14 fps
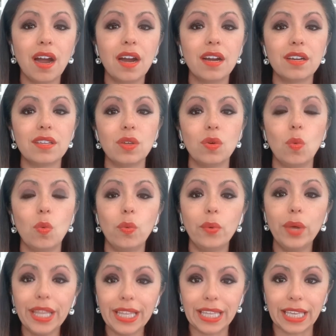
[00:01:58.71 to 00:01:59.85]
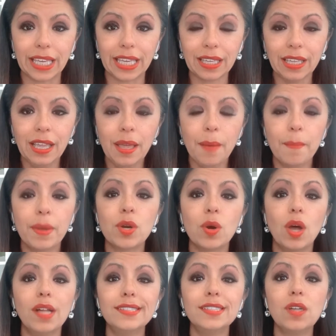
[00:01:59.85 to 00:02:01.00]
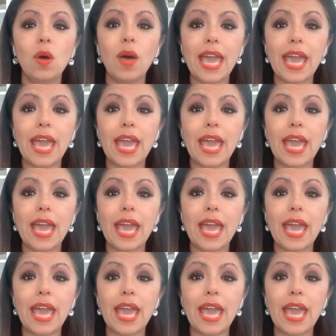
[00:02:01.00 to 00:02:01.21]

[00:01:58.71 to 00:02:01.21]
are you willing, but you're also